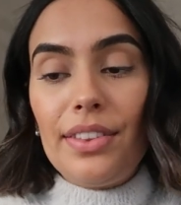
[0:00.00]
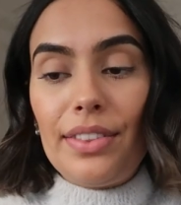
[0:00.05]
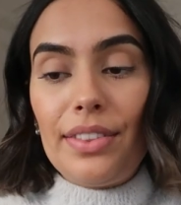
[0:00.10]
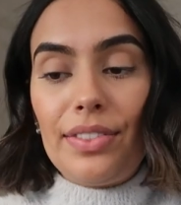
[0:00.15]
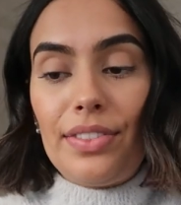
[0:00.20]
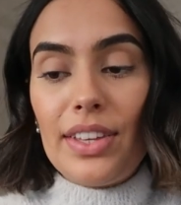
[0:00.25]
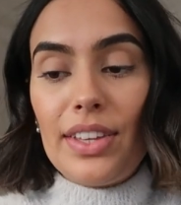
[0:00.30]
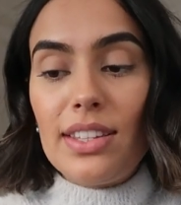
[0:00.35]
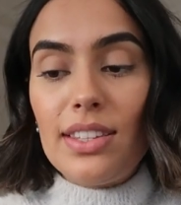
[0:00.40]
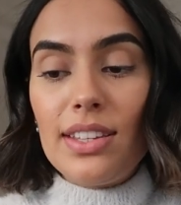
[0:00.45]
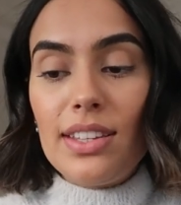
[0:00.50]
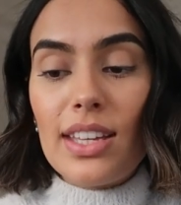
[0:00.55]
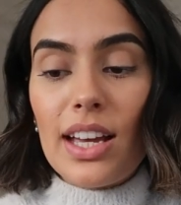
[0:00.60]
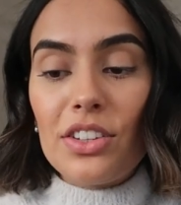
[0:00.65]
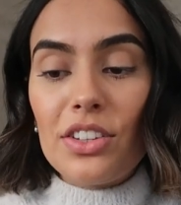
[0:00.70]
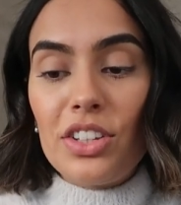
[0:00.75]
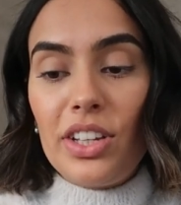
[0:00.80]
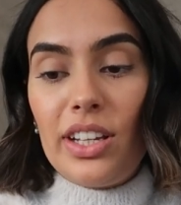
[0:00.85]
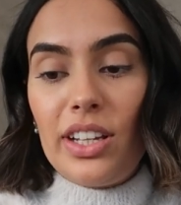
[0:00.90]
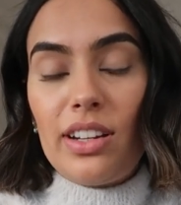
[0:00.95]
This is
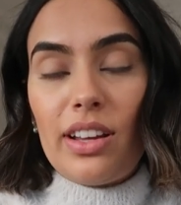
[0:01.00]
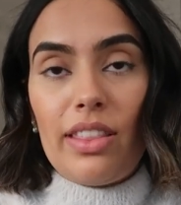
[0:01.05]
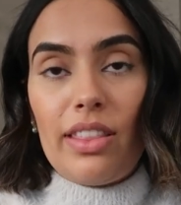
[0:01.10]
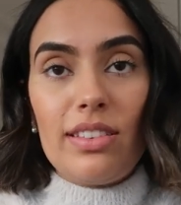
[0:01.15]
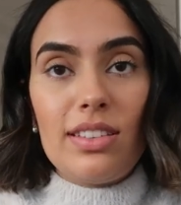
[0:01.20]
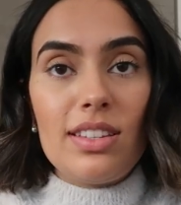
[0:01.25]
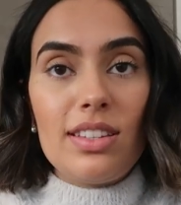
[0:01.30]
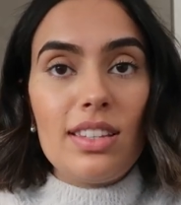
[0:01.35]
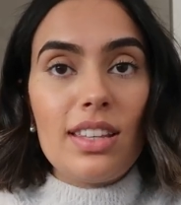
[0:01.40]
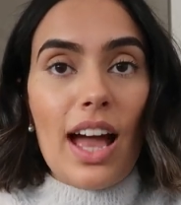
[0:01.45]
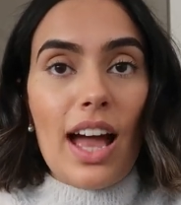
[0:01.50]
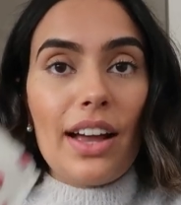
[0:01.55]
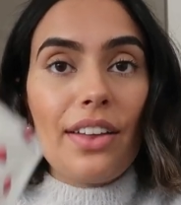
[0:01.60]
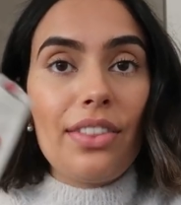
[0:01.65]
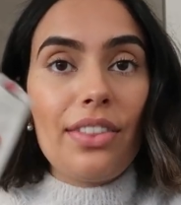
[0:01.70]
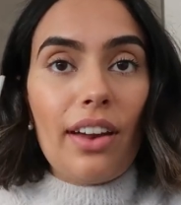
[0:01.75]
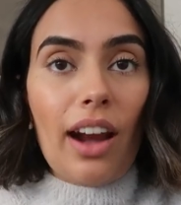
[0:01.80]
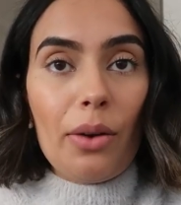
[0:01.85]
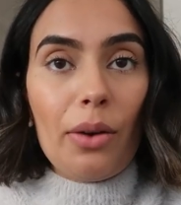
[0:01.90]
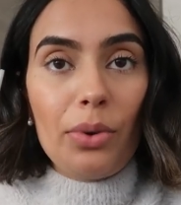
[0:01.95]
actually another
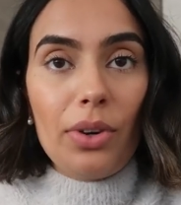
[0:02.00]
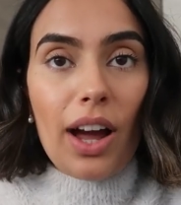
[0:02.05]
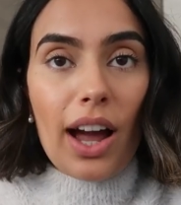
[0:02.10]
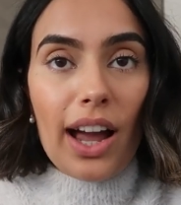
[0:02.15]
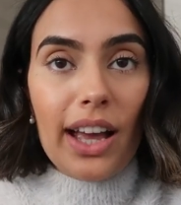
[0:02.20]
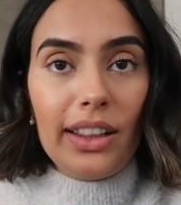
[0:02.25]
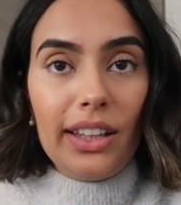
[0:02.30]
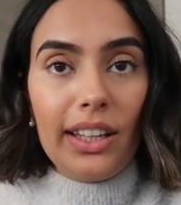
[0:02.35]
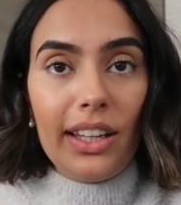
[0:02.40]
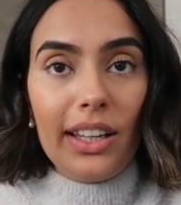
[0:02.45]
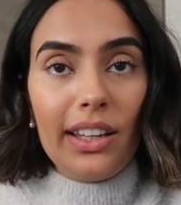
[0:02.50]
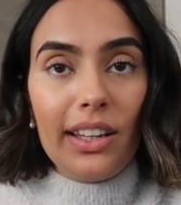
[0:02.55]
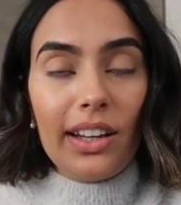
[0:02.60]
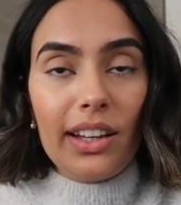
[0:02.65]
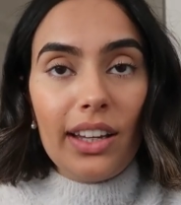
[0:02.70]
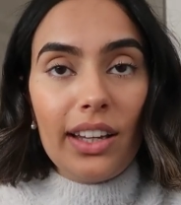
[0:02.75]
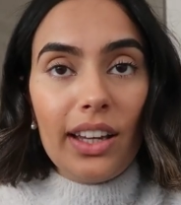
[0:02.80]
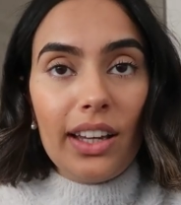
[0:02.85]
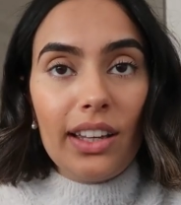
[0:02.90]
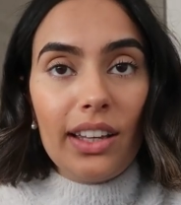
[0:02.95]
snack that I would highly
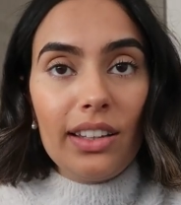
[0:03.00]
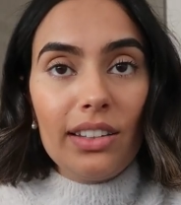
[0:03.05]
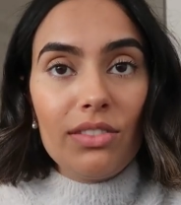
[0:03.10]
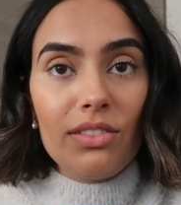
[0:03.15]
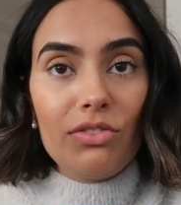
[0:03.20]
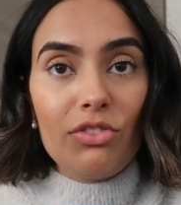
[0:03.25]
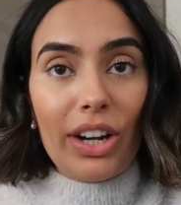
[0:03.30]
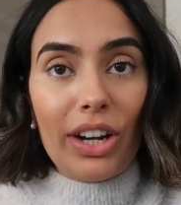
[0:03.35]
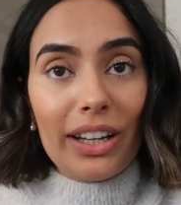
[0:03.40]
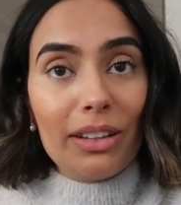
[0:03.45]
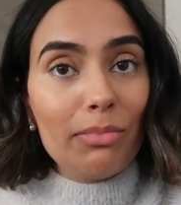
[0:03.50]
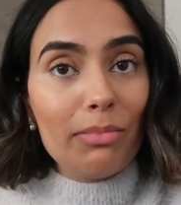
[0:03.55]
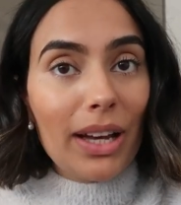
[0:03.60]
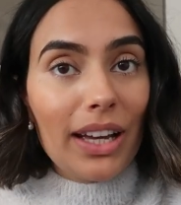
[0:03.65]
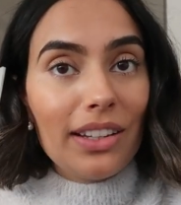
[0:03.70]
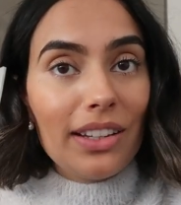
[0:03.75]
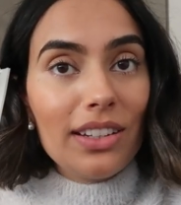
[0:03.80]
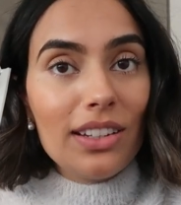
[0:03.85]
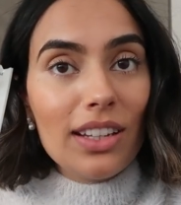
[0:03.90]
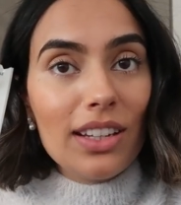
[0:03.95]

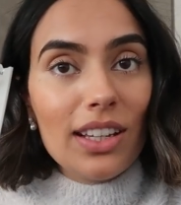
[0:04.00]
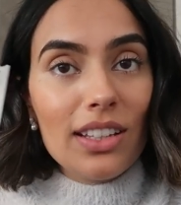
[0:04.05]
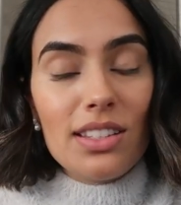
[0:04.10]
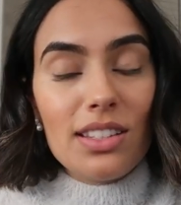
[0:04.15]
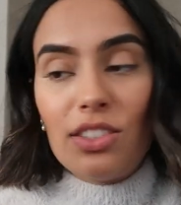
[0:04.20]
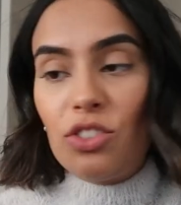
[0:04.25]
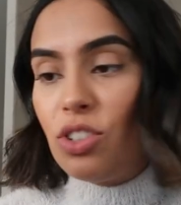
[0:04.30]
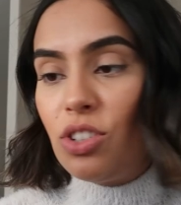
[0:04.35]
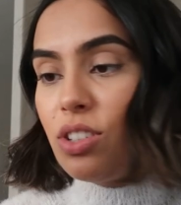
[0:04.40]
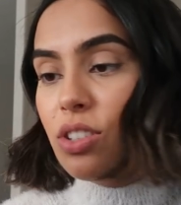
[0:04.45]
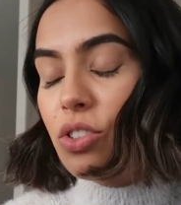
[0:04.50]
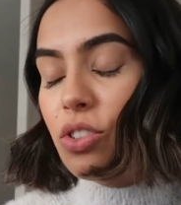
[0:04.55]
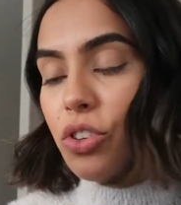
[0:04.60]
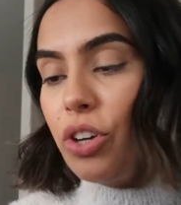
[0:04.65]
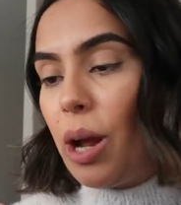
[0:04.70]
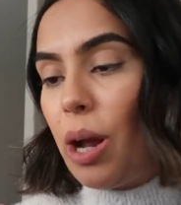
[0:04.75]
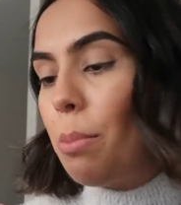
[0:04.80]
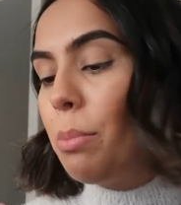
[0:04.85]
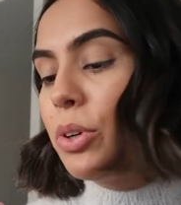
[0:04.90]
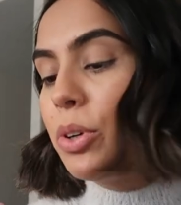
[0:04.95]
recommend. It's just
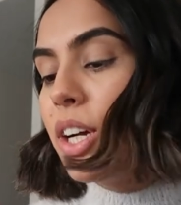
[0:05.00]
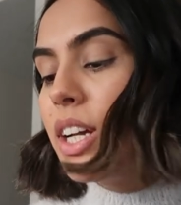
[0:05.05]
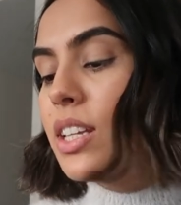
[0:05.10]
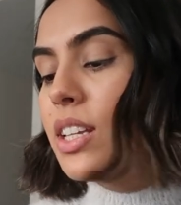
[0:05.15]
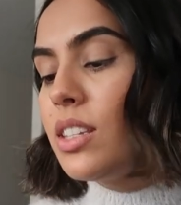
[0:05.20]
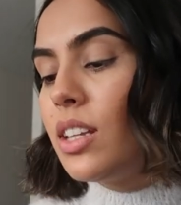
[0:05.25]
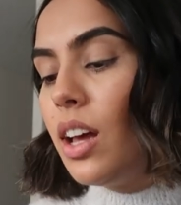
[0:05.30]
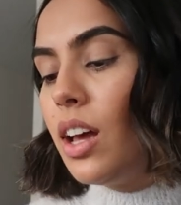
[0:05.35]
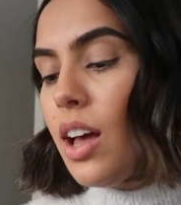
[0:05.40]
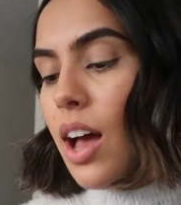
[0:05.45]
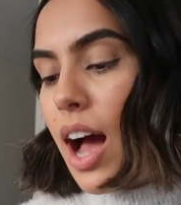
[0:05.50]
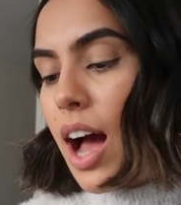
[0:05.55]
cranberries.